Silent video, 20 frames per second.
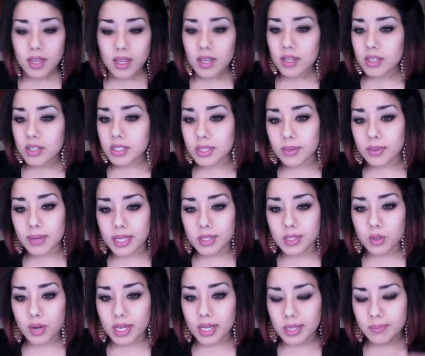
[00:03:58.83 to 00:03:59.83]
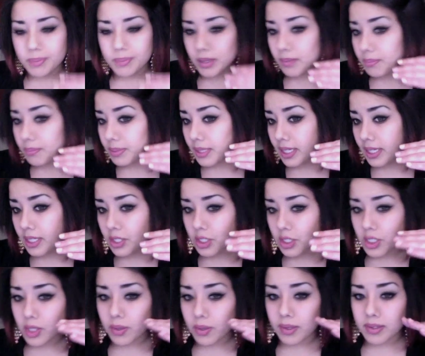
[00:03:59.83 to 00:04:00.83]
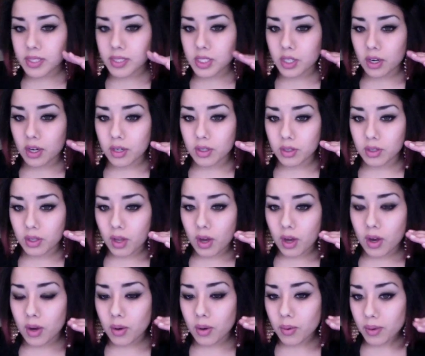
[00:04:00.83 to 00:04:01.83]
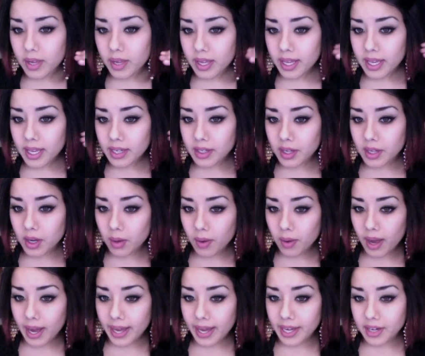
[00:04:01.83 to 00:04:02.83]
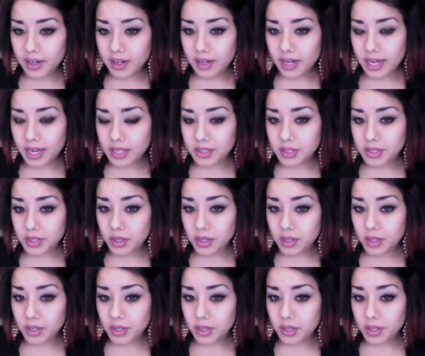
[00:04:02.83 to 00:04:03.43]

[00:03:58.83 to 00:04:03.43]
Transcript: So I try to put bleach so it'd start low and go higher as you